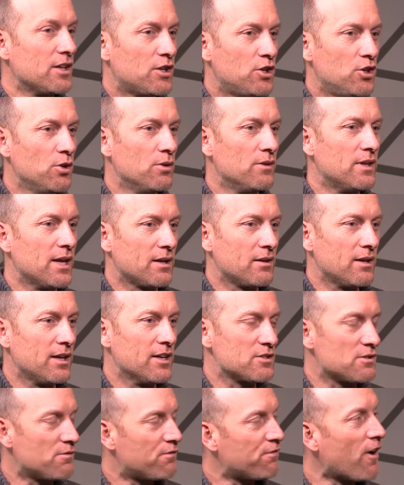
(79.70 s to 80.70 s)
That
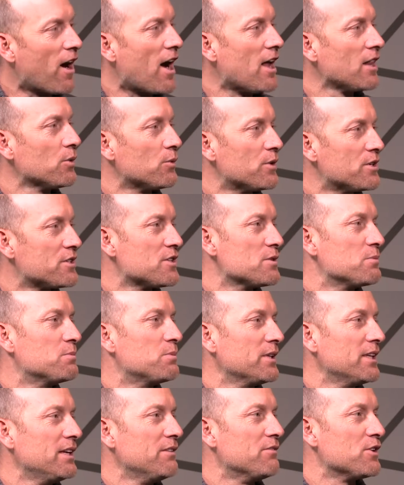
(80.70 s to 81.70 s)
his followers, his
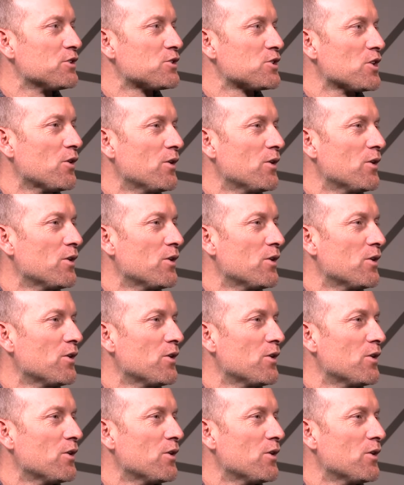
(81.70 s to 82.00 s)
believers.